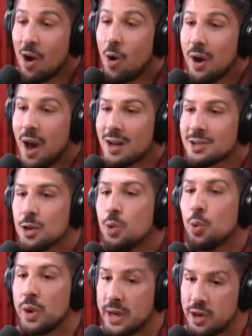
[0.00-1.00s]
Oh, and also,
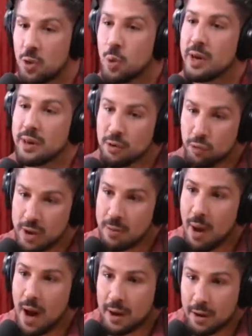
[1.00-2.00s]
we need you to wear this
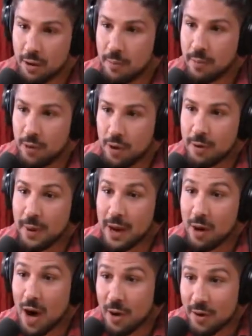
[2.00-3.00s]
Reebok, and they're going to pay
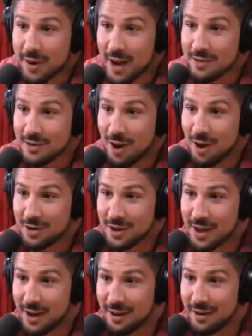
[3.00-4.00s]
you $100,000
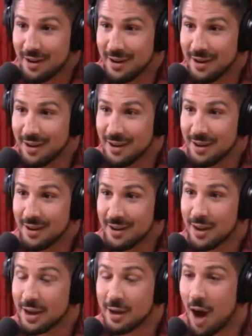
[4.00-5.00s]
a year.
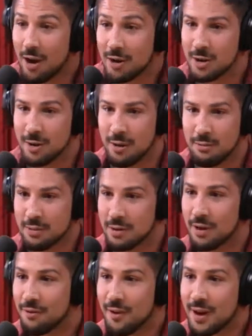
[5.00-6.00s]
Think Conor's going to go,
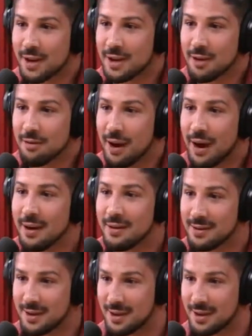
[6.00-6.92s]
you're fucking crazy.